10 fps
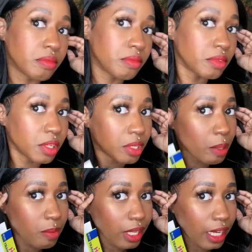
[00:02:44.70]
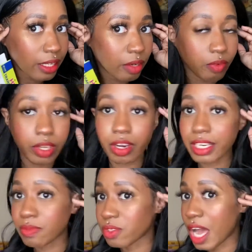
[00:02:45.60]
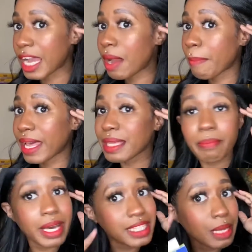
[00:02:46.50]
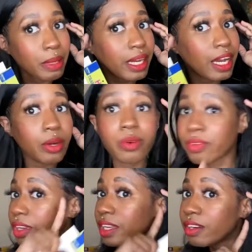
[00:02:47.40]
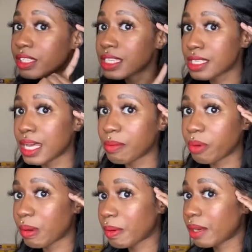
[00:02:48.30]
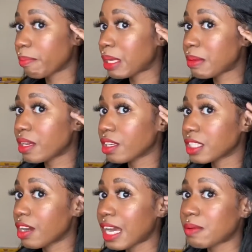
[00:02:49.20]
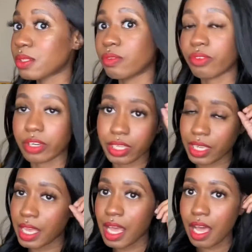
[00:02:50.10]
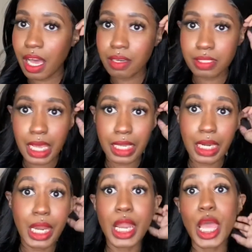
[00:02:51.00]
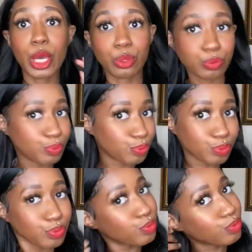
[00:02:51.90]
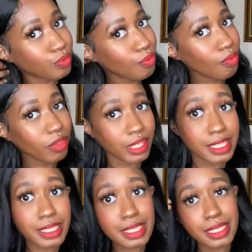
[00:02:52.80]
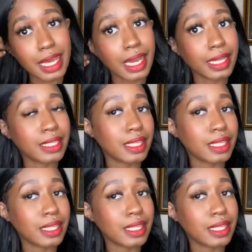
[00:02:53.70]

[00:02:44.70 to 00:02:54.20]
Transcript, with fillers: the dips like I did over here. I just was, I got, by, by the time I got over here on this side to pull the baby hairs out, I was over it. I was like, no. This is not